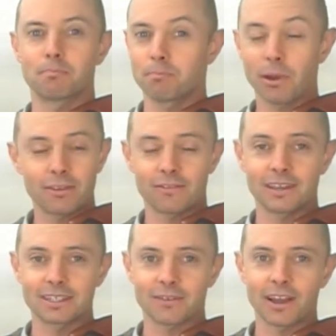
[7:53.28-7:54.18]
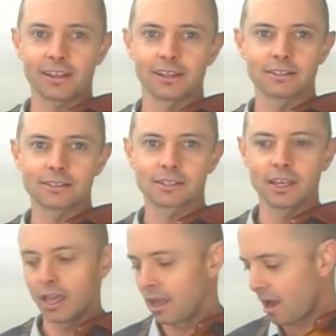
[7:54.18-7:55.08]
both of these violins.
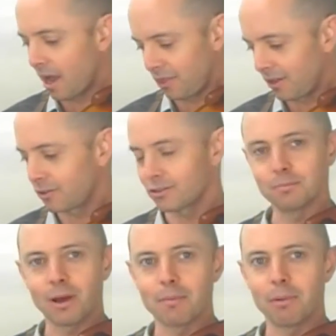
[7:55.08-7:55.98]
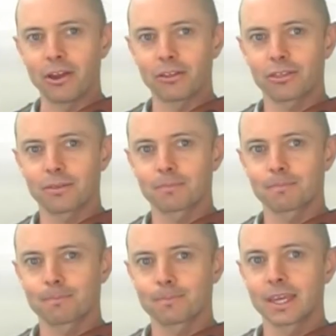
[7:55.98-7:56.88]
I think you should buy both.
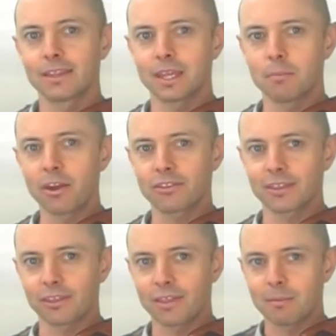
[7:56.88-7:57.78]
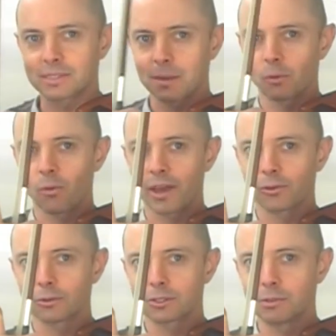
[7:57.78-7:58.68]
They both get the thumbs up at
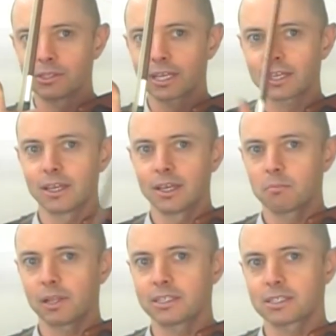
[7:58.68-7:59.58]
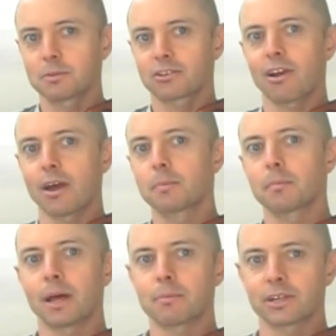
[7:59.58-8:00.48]
Whitehorse Music. Please subscribe
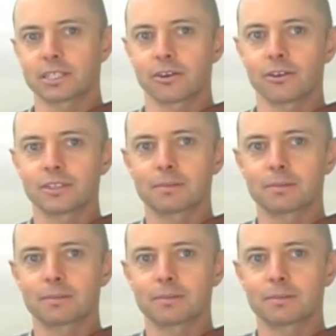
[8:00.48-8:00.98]
by pressing on this